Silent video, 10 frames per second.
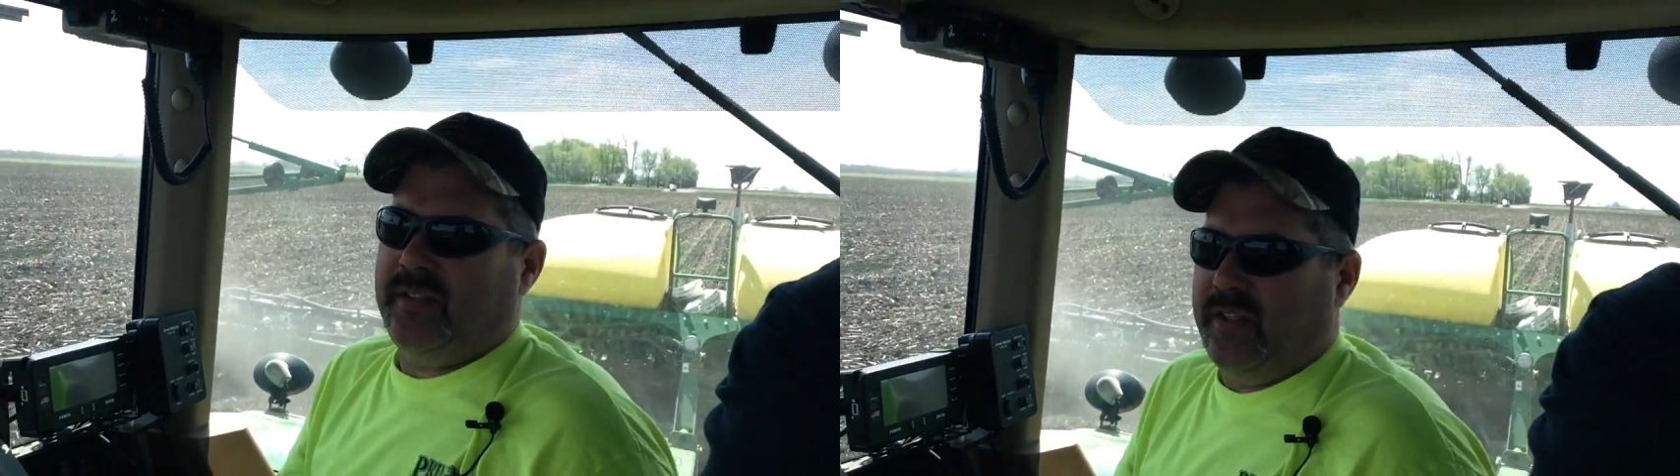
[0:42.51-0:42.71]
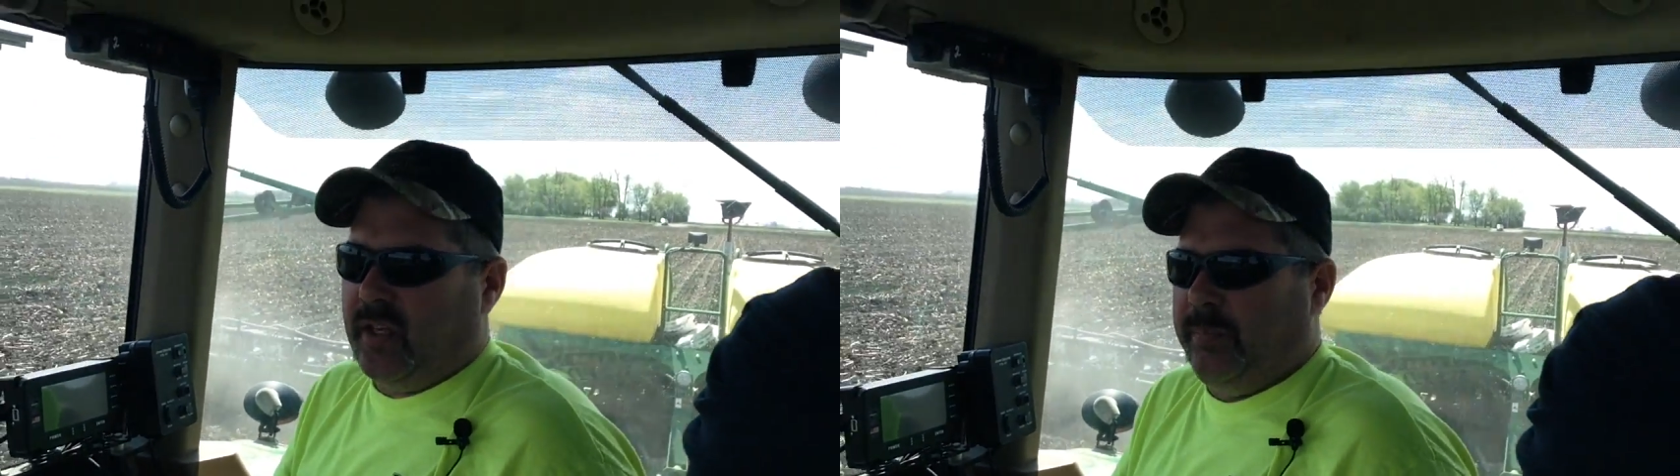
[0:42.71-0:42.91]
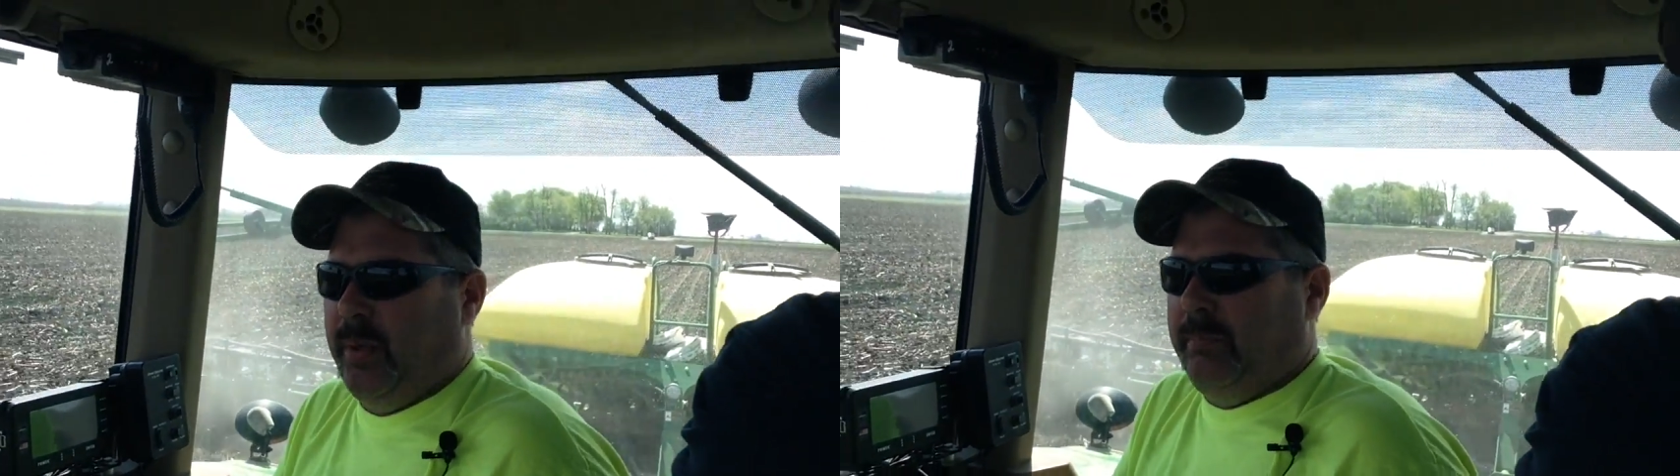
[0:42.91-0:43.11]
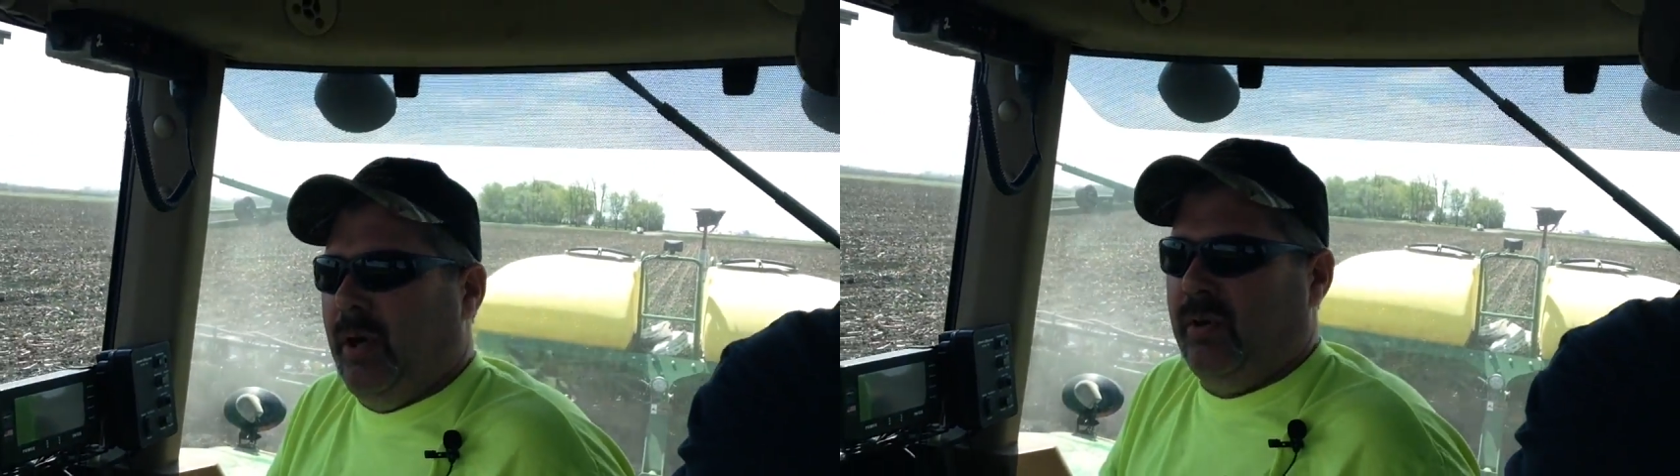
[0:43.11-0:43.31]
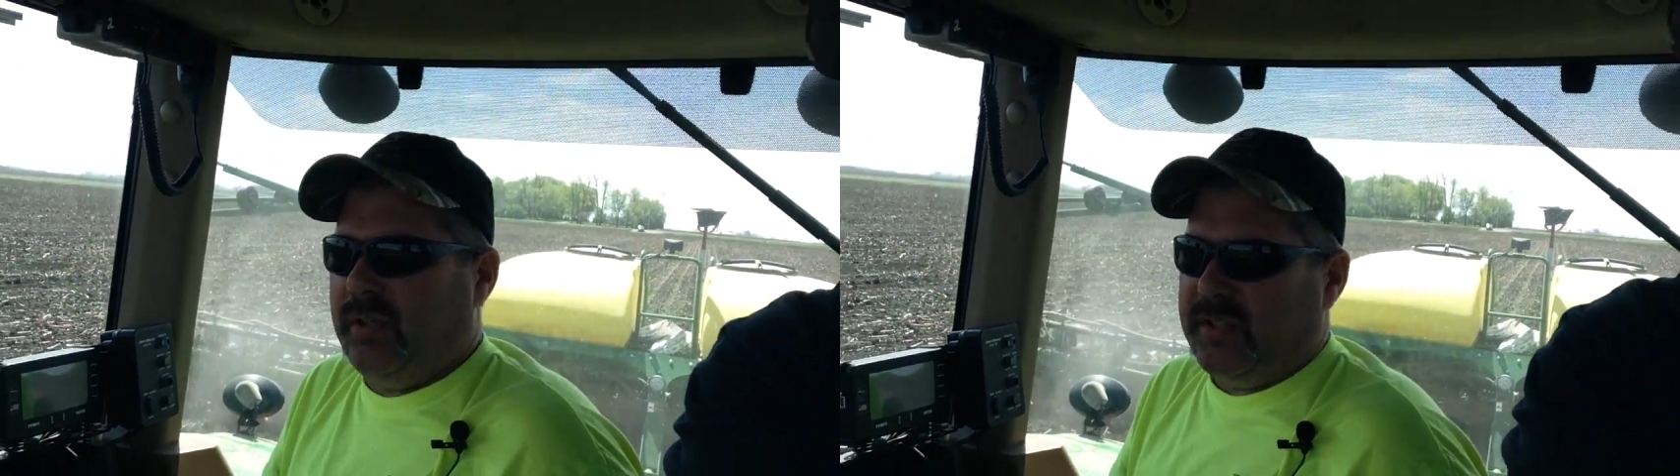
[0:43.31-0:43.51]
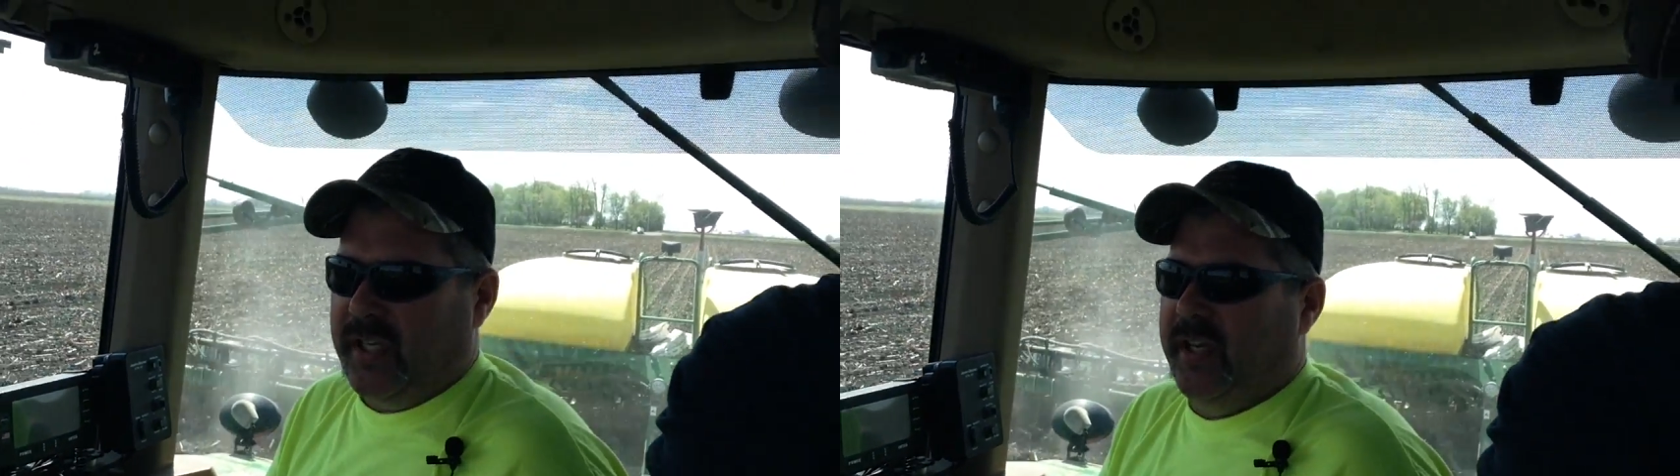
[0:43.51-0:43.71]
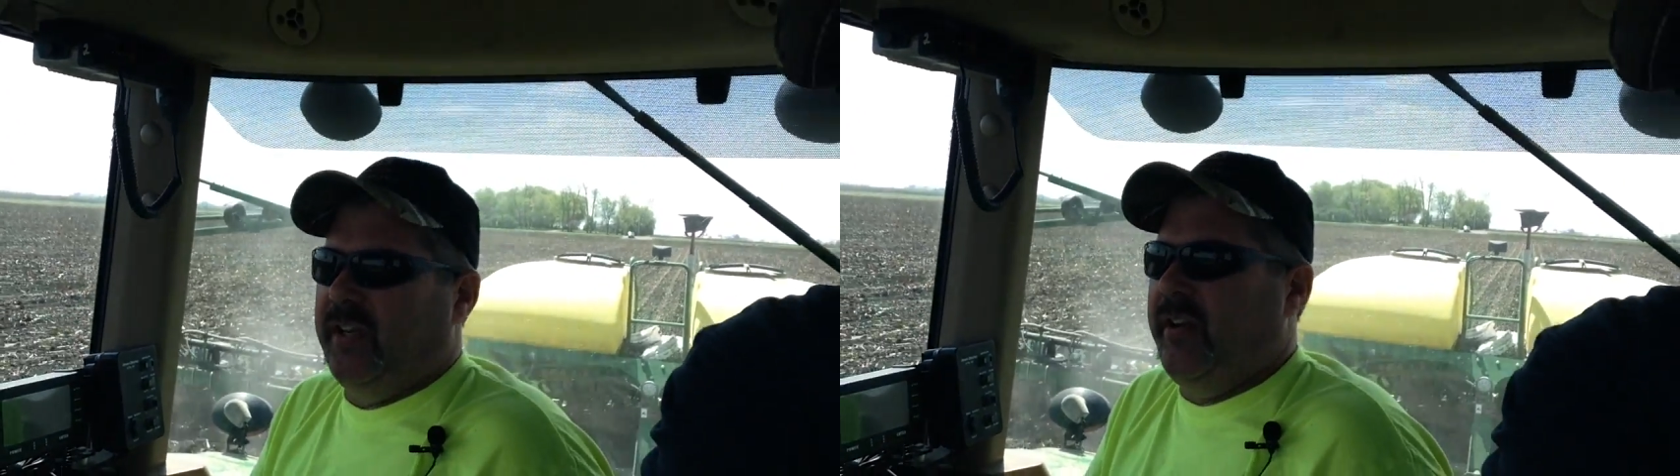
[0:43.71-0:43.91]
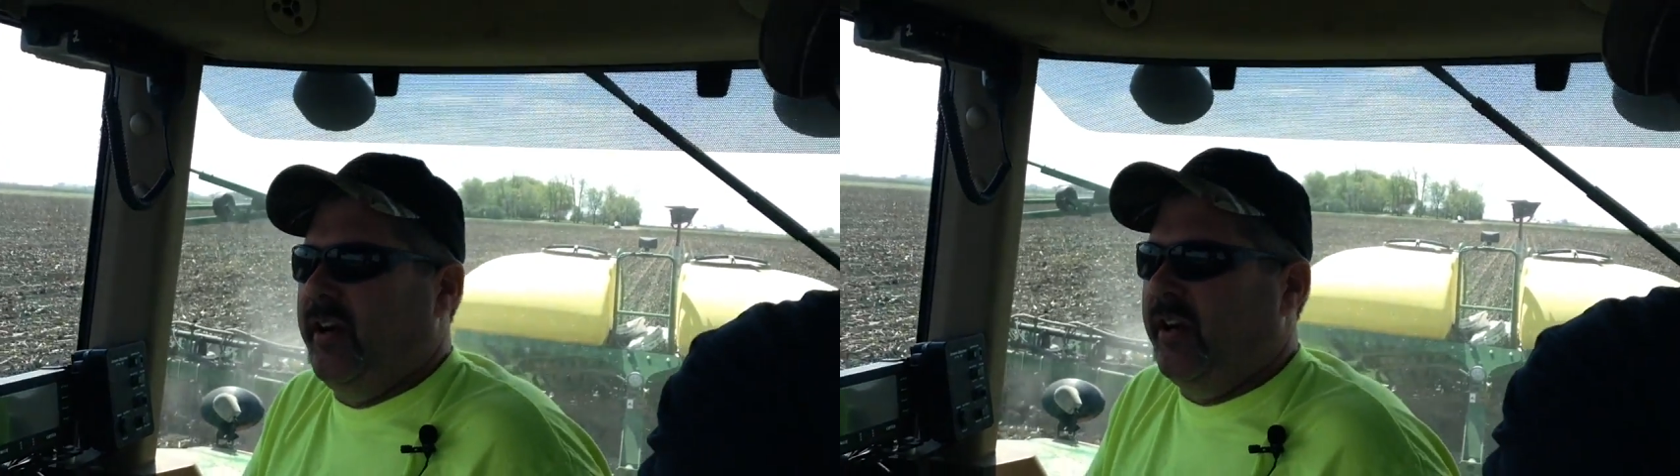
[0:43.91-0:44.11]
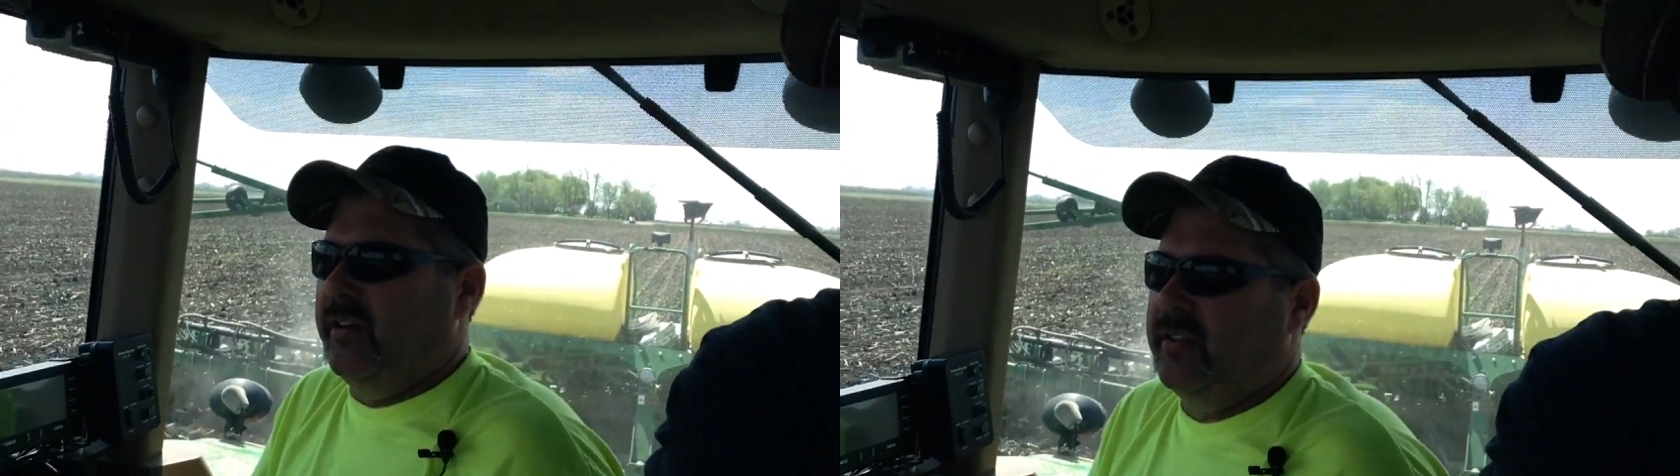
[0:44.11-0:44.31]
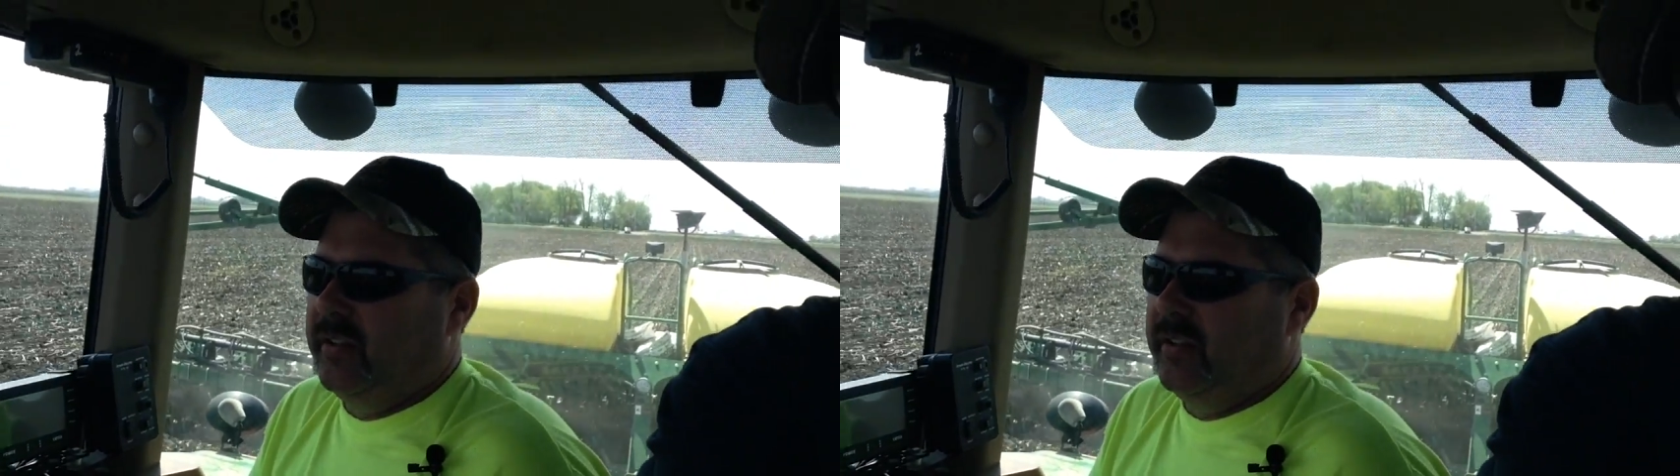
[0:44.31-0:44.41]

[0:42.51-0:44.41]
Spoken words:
You can put bulk seed in there